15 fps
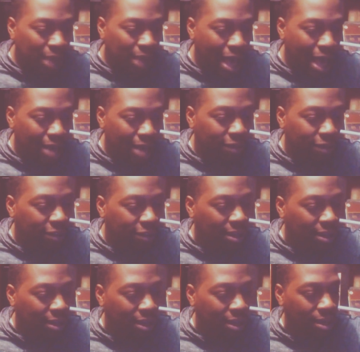out of
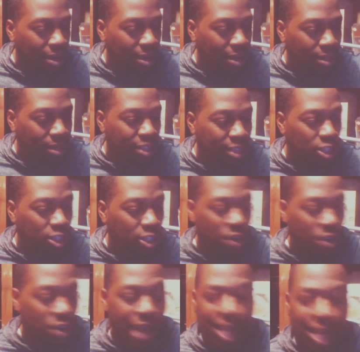this joint
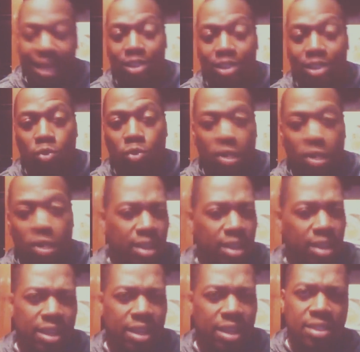had like 20,
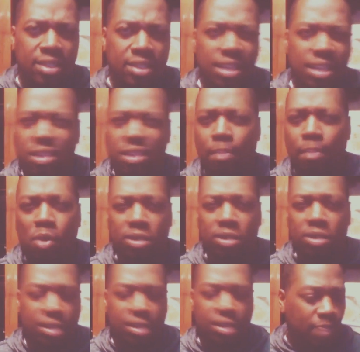and these are
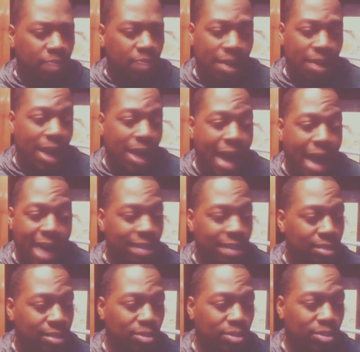bonuses. Probably I added
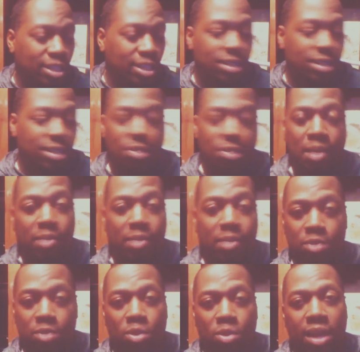some shit, so maybe
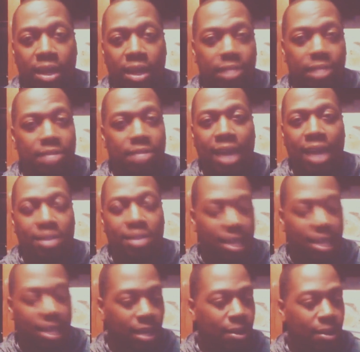it's more like
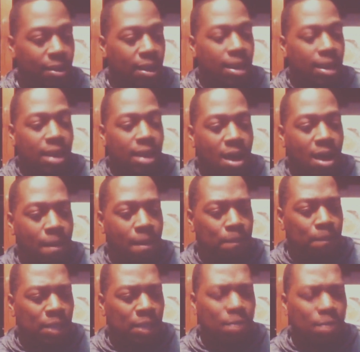19.
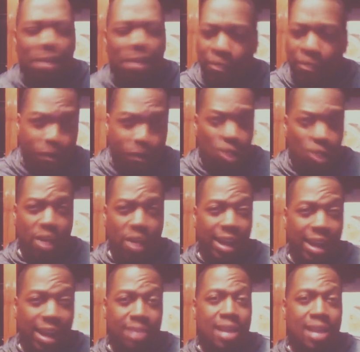It's maybe 4
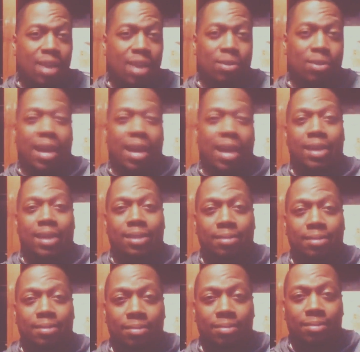records I don't like,
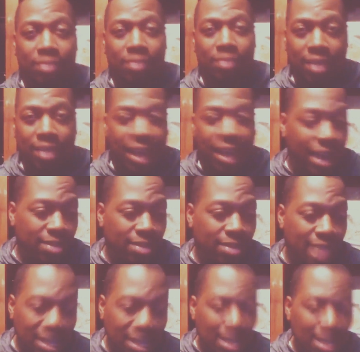and
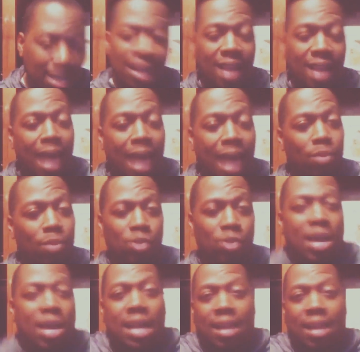that's not a lot when you got